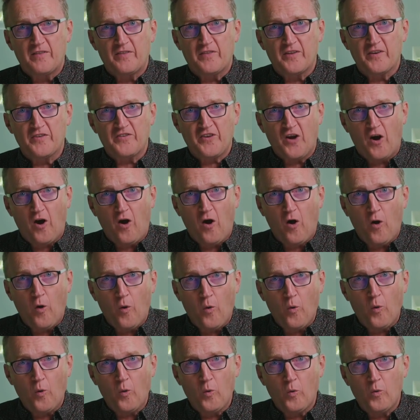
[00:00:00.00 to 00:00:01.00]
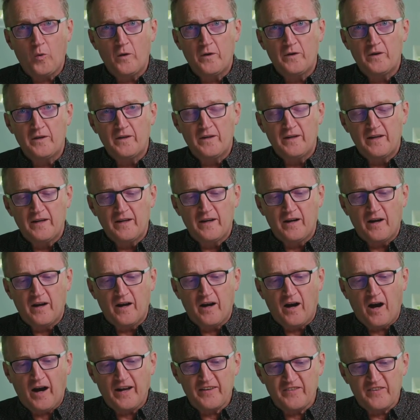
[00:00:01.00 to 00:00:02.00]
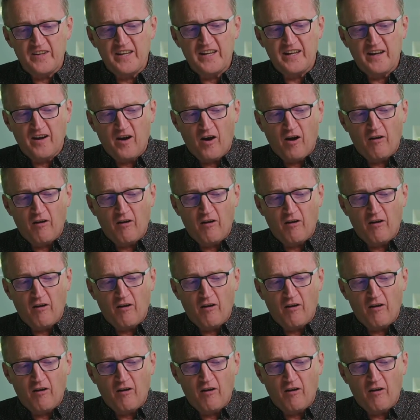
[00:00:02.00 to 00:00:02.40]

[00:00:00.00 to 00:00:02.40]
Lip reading: This whole idea